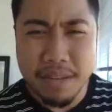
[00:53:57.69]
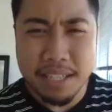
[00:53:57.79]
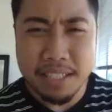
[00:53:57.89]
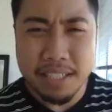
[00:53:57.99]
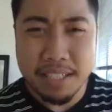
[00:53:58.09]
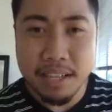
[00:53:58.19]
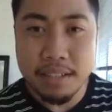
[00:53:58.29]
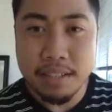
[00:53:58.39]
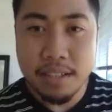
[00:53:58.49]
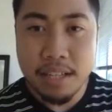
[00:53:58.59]
That makes
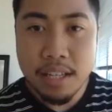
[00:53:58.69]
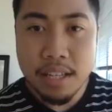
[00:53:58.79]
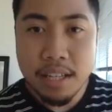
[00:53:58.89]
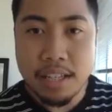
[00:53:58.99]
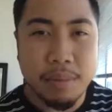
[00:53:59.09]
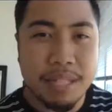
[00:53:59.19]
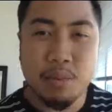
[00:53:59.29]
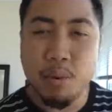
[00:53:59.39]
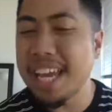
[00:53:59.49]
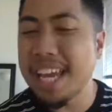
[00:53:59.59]
sense? Like someone
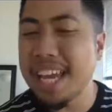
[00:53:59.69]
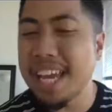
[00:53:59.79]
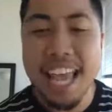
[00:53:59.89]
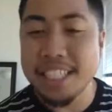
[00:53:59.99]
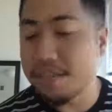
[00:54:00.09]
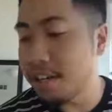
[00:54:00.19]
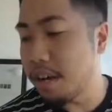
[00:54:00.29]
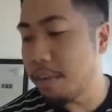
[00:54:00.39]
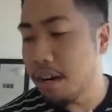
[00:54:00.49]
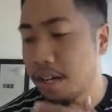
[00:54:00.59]
that's working at night shift
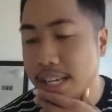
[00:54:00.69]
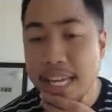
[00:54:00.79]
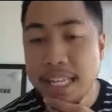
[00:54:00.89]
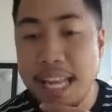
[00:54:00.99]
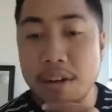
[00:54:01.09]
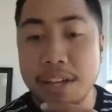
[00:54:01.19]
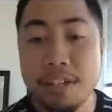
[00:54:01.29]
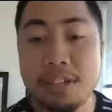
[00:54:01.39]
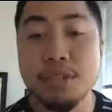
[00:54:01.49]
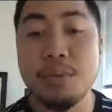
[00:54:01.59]
can come on. Now,
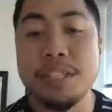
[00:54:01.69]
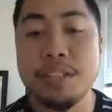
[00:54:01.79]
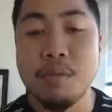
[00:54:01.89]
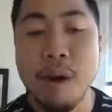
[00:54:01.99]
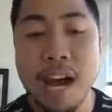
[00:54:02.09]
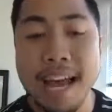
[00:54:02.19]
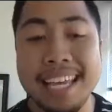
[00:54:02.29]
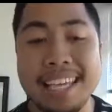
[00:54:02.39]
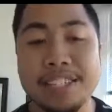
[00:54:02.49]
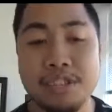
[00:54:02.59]
here's the reason why
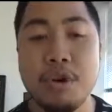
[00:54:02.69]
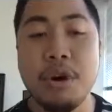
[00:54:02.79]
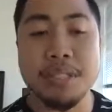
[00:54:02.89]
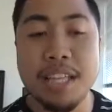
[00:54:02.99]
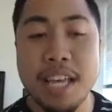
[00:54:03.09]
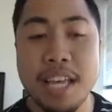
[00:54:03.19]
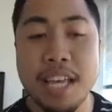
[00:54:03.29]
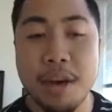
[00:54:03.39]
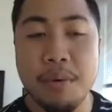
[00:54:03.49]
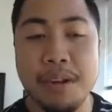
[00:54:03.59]
I get so upset
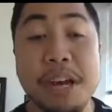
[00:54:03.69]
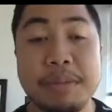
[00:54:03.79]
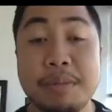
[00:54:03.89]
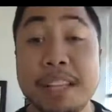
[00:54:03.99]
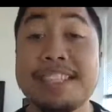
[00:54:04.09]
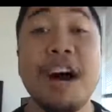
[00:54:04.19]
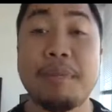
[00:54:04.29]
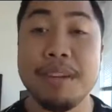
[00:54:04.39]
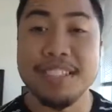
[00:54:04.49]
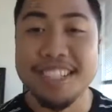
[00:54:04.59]
when it comes about this
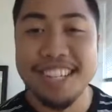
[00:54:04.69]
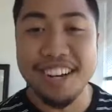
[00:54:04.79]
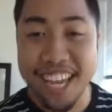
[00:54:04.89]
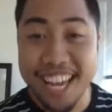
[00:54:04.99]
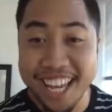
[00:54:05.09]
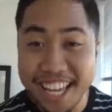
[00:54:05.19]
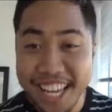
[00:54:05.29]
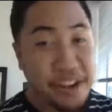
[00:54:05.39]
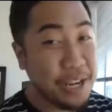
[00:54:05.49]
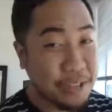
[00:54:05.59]
topic, okay?
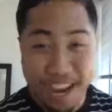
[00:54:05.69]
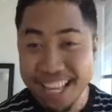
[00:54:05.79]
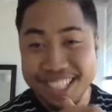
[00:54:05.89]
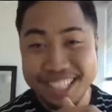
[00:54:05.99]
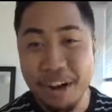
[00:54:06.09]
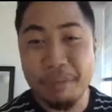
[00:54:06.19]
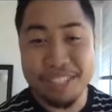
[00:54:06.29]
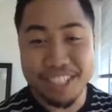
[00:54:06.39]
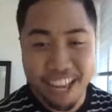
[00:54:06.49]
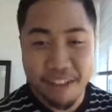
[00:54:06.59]
The reason why I get so
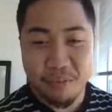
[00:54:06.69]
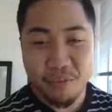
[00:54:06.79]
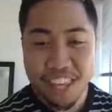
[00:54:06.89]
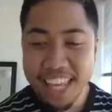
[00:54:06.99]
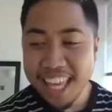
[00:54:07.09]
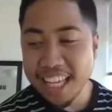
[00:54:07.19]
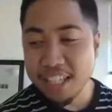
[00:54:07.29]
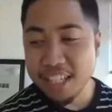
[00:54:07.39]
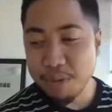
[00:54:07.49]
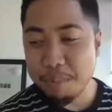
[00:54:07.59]
upset
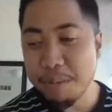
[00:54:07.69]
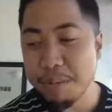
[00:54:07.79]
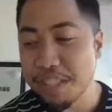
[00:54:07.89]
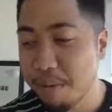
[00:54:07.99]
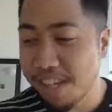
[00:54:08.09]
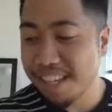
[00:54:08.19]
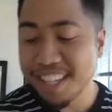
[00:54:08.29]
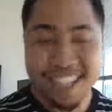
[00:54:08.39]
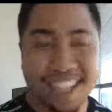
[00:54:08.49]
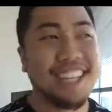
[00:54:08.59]
is when people tell
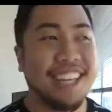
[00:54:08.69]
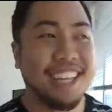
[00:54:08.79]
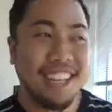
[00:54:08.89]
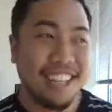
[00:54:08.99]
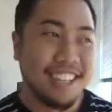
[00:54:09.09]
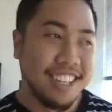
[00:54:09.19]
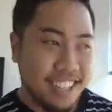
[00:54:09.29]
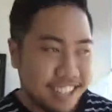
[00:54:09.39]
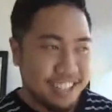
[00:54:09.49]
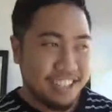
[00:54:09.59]
me
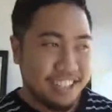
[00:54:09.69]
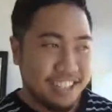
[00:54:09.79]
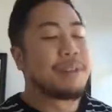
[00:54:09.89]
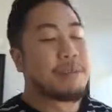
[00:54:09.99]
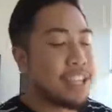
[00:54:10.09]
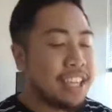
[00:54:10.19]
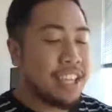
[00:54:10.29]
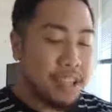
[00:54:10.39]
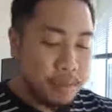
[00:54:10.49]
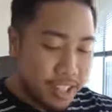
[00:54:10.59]
I'm not
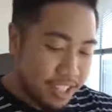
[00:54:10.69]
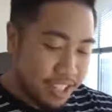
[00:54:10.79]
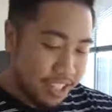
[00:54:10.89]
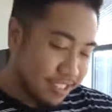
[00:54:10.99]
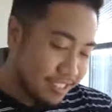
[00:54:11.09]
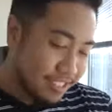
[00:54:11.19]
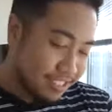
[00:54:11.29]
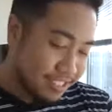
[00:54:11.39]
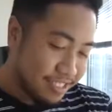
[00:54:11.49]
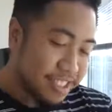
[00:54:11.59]
making any money,
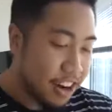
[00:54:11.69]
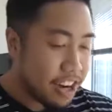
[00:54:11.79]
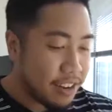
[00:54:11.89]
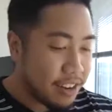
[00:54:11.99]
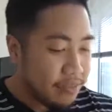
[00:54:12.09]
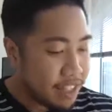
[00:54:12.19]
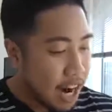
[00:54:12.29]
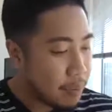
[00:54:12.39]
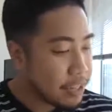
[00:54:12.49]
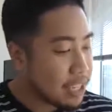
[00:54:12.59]
all right?
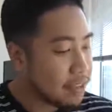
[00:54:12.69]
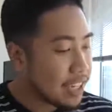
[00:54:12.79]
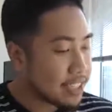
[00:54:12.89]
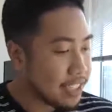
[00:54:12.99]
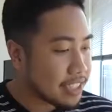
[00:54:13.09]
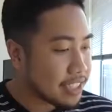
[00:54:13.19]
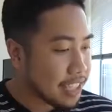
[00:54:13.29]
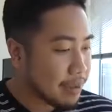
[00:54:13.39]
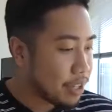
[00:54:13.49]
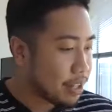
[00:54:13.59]
I'm going to give you guys an
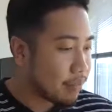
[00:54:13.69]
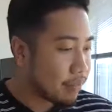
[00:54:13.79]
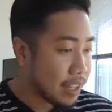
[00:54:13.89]
example here.